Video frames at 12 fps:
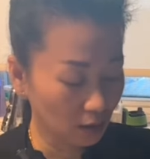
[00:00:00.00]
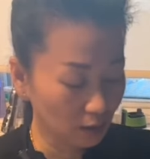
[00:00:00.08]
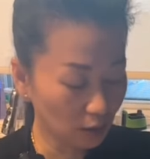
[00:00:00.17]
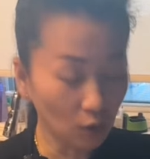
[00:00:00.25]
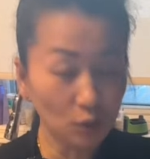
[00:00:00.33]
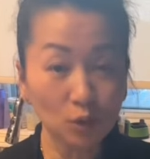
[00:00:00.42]

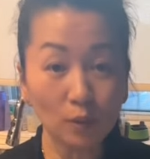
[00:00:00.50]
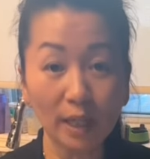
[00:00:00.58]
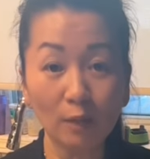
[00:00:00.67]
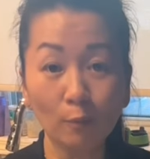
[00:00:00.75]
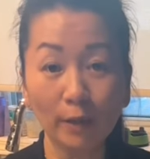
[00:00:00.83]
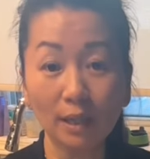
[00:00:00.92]
You also
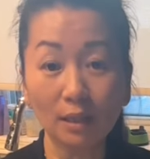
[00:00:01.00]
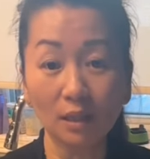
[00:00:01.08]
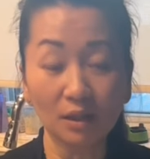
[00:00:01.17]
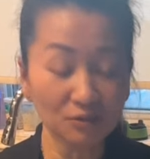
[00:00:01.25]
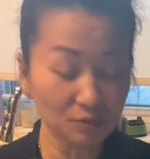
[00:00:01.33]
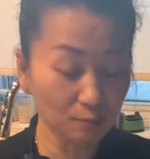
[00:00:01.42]
can wear
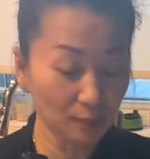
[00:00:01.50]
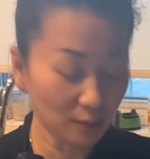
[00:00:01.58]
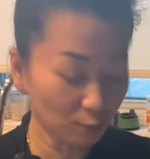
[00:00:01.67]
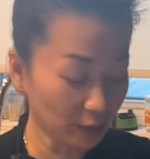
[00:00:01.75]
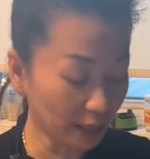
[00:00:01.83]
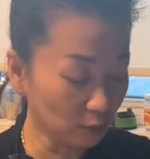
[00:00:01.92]
gloves, but
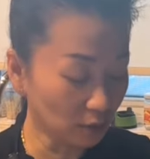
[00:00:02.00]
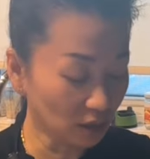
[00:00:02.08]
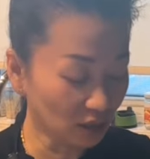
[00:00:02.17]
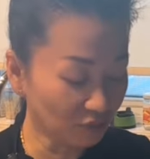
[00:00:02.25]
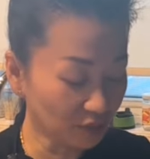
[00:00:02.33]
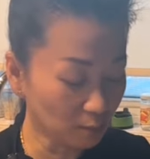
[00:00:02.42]
without
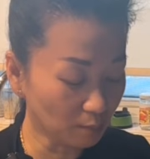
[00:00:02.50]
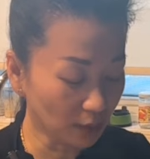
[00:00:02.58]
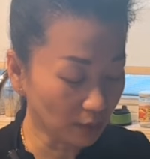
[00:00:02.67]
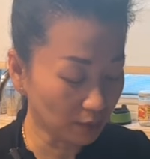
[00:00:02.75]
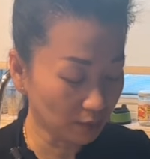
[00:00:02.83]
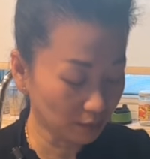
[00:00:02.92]
gloves is
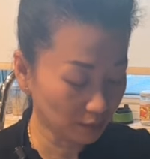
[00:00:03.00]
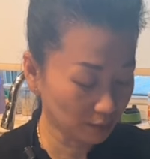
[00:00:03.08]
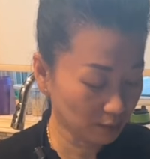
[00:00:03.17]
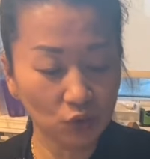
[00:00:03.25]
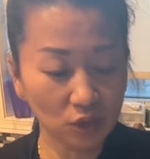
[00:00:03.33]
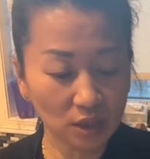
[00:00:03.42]
better.
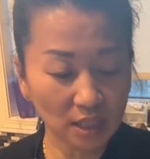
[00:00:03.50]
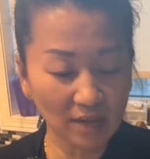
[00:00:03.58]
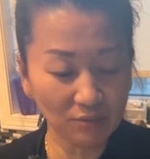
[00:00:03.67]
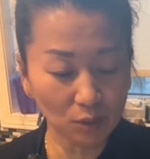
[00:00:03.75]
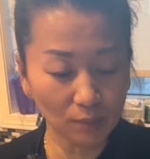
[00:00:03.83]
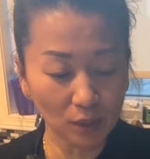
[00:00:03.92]
You just
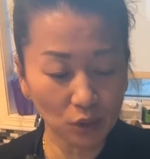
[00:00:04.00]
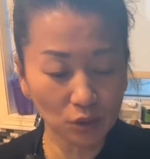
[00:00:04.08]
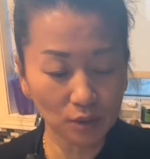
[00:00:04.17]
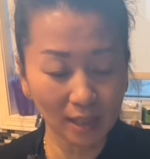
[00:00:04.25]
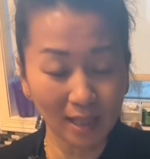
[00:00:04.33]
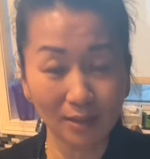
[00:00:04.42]
have to make
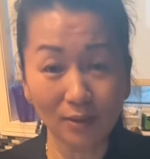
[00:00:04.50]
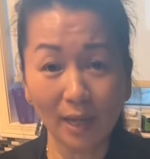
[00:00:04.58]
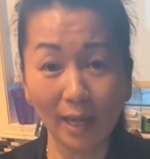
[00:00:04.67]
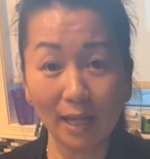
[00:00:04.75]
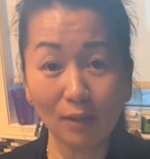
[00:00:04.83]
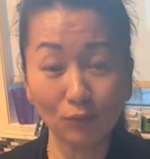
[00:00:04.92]
sure that your
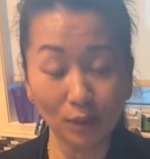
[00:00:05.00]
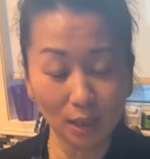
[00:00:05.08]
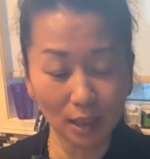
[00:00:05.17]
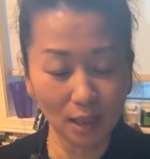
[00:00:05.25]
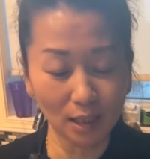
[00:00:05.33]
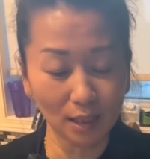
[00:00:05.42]
hand really
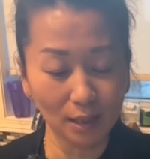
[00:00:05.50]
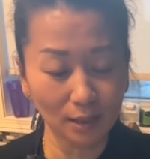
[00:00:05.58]
clean.